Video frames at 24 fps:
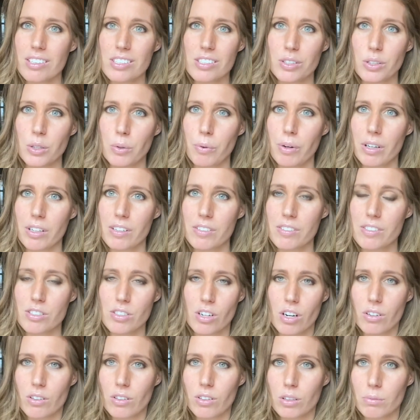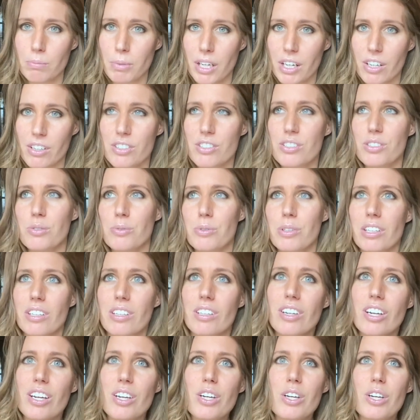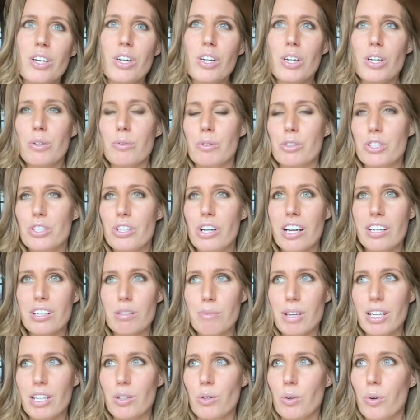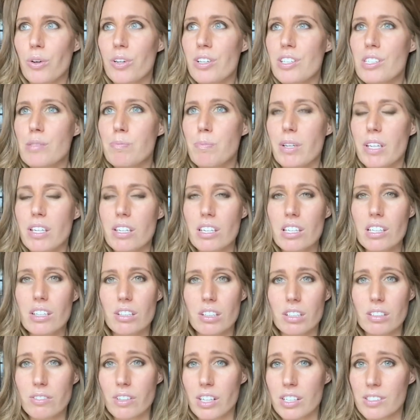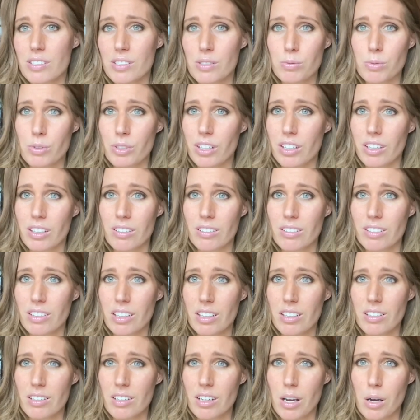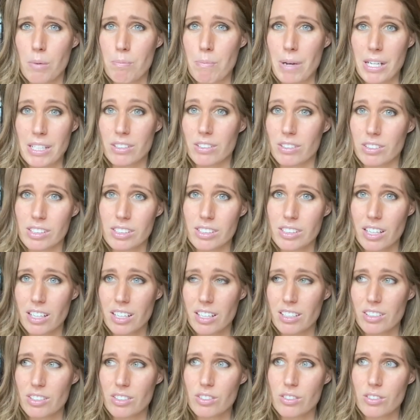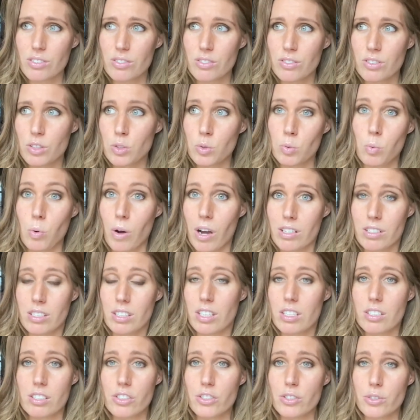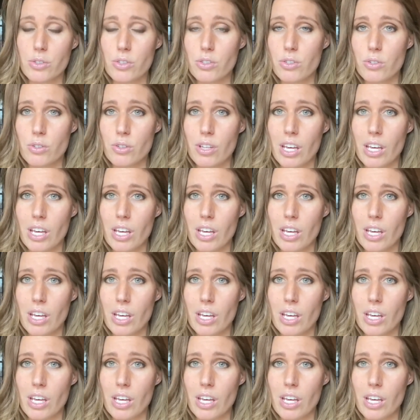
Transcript: You don't want to startle a bear. So we were trying to make noise, but neither of us were in a mental state to want to continue to do that.